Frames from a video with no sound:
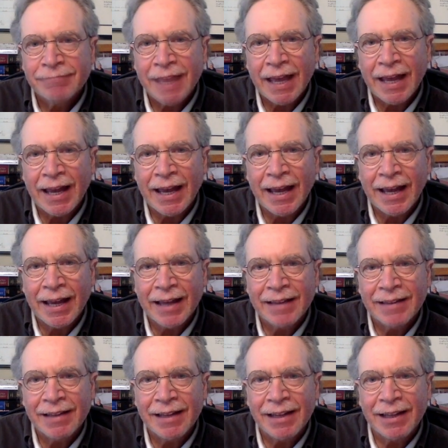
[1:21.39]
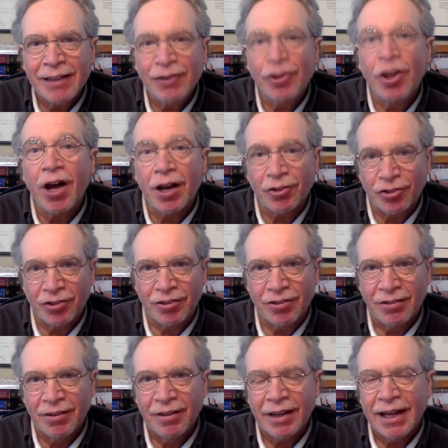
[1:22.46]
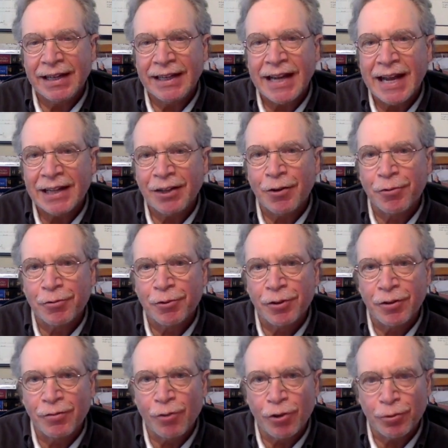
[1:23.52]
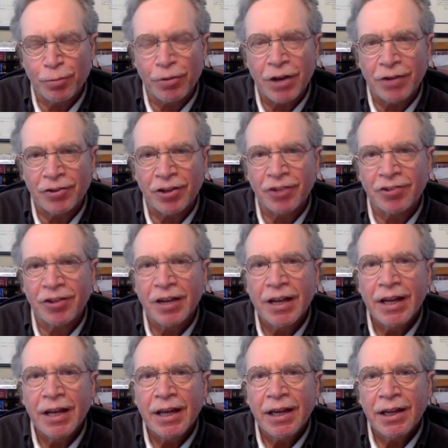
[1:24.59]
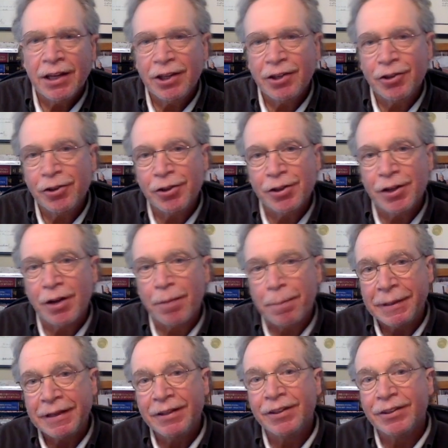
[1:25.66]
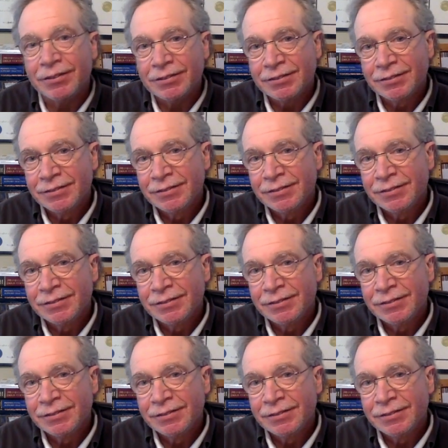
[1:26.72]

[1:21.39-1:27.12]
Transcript: and he lost and he had to go through the divorce process, he could appeal.